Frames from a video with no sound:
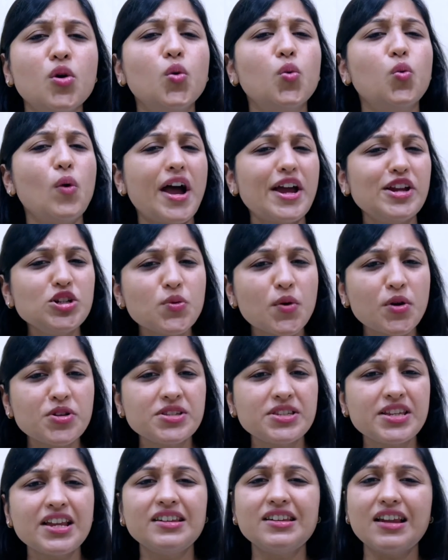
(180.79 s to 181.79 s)
Why do you want
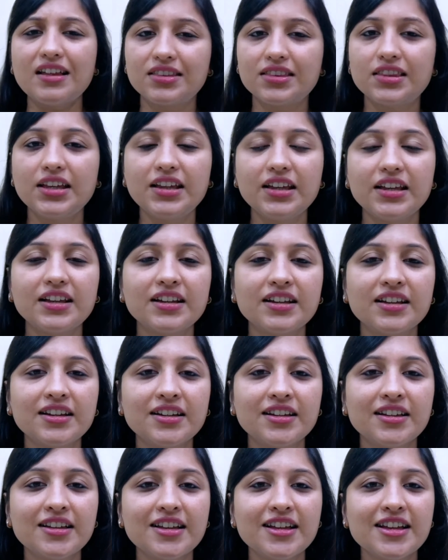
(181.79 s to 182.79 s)
to say nothing?
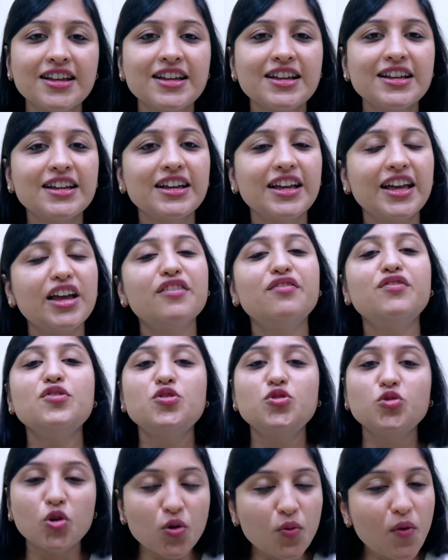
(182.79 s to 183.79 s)
If you
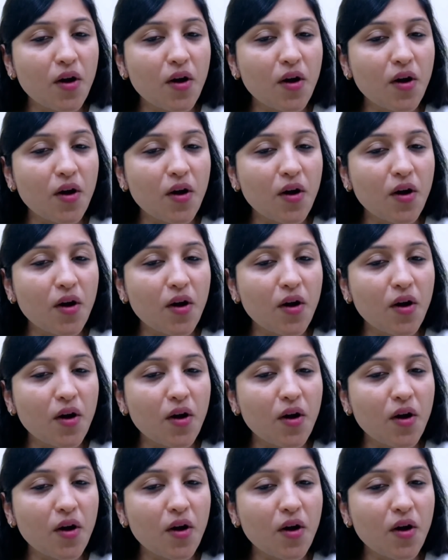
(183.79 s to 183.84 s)
don't